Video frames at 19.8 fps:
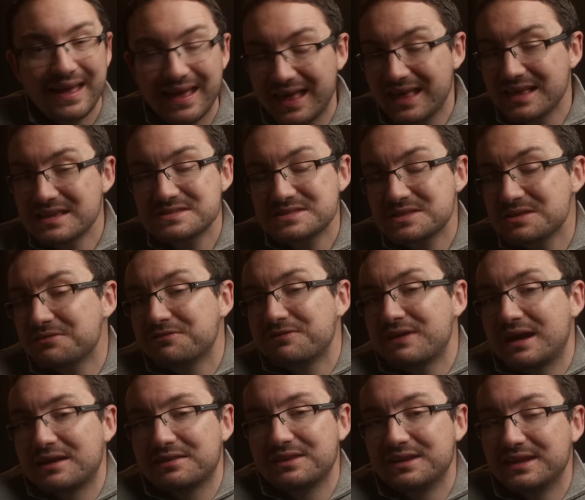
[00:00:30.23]
is the
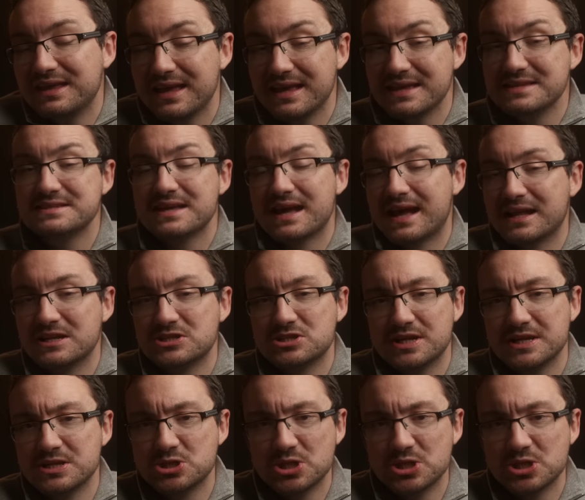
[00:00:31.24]
fact that it is actually